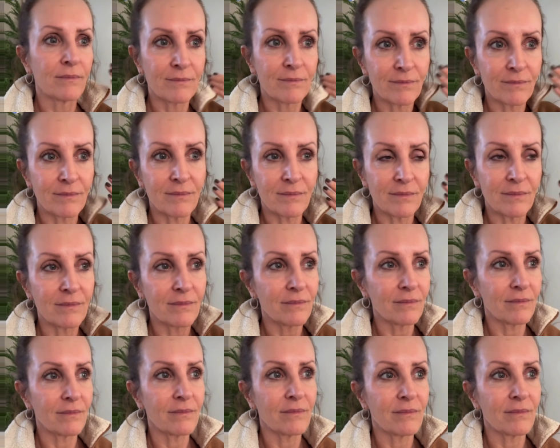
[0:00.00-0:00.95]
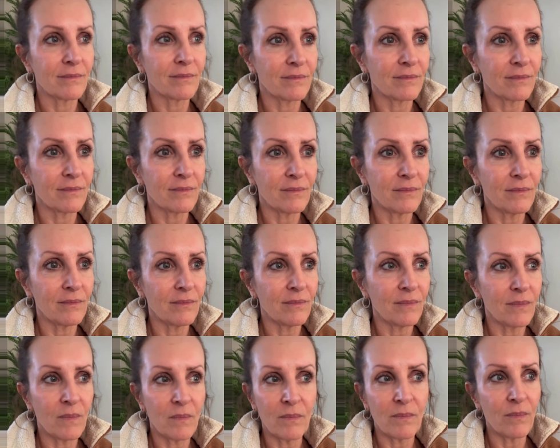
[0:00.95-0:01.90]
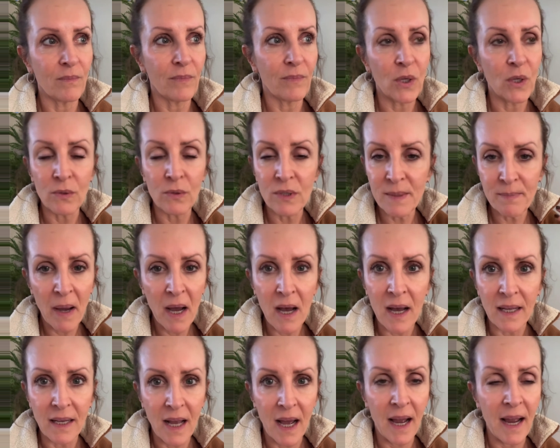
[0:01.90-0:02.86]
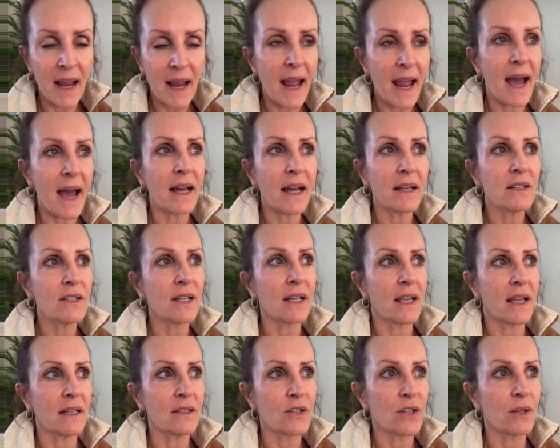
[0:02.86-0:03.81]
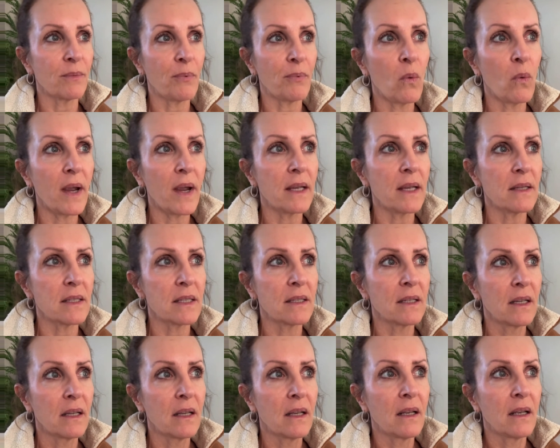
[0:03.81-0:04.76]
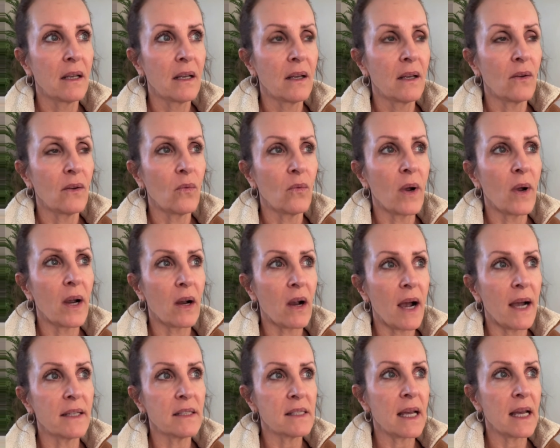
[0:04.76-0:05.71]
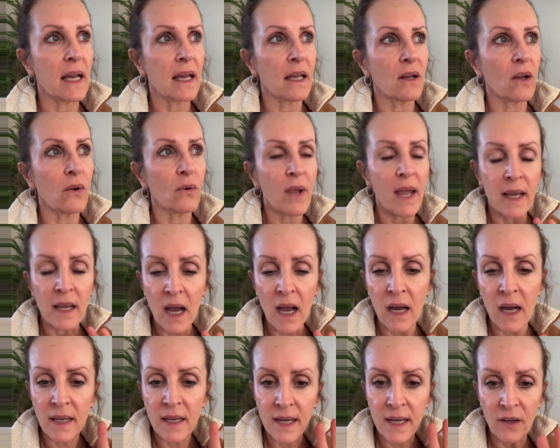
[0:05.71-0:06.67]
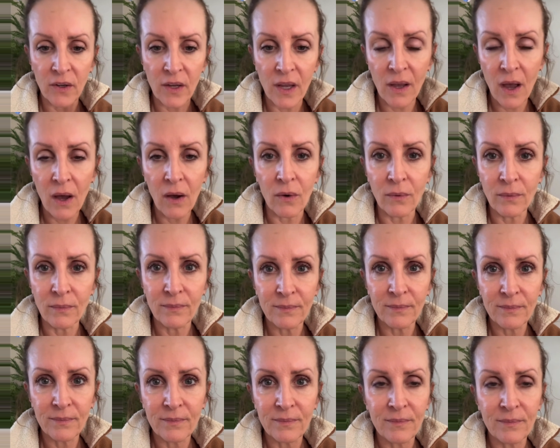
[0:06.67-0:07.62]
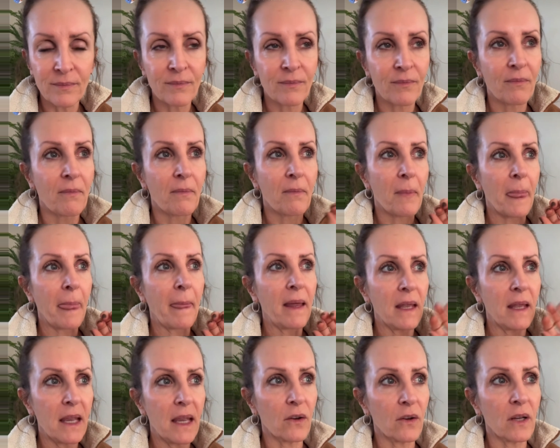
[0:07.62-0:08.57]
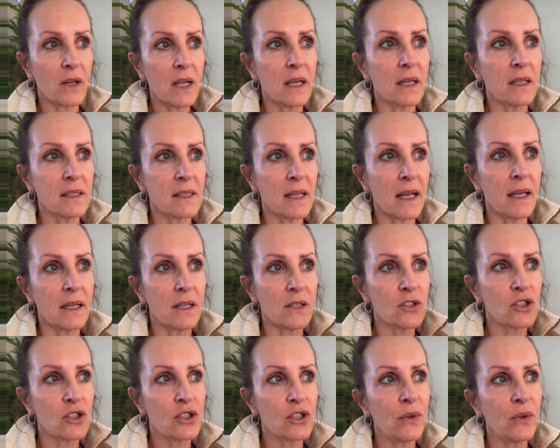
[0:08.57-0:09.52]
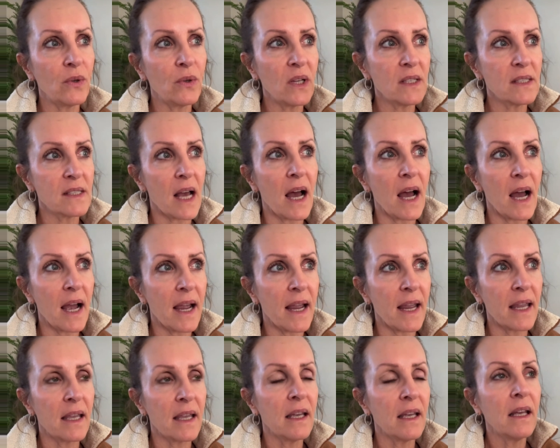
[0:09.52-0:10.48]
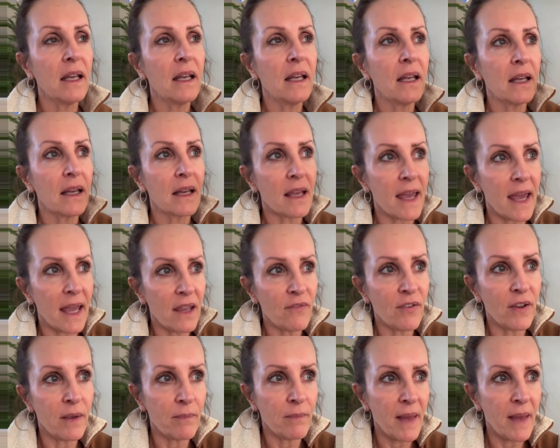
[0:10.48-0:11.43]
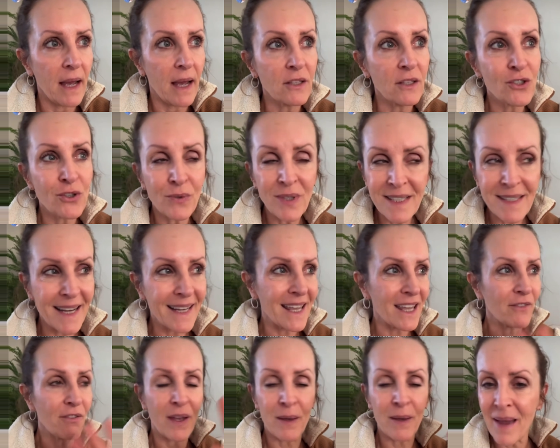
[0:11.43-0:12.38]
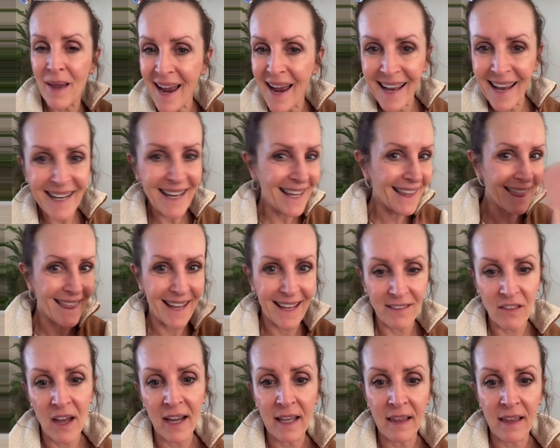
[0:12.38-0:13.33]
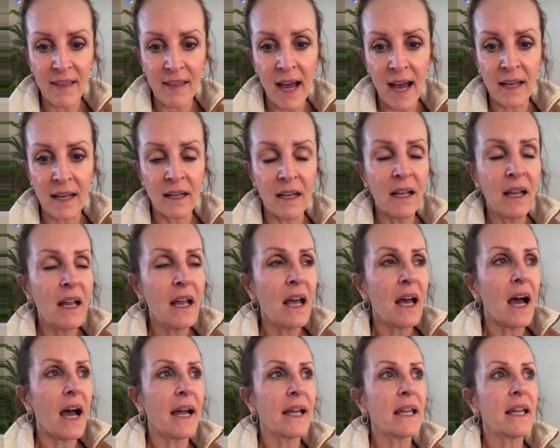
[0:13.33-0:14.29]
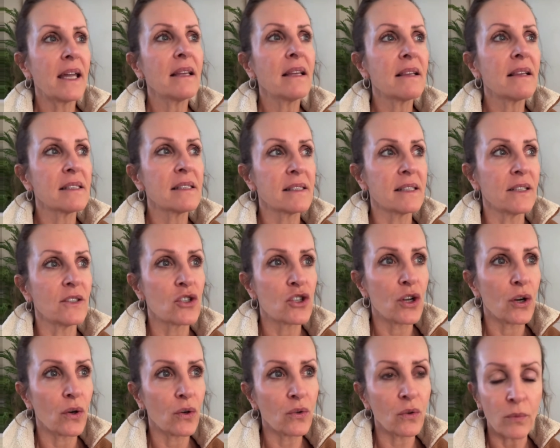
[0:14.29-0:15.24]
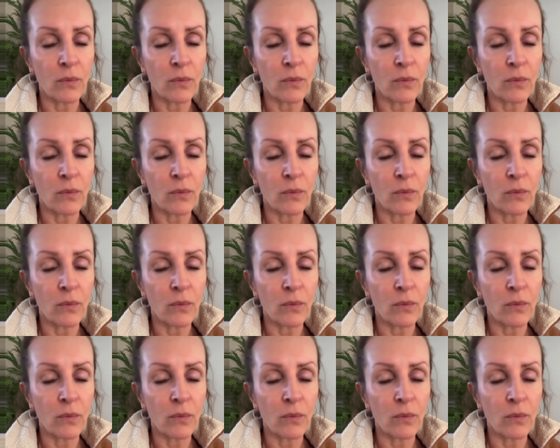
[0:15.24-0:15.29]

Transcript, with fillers: new spot. I had to get to the point where I said, "Okay, God, here you go. Here it is." And as soon as I gave him that, as soon as I give him anything like that, I get this internal peace, and so does Rob. And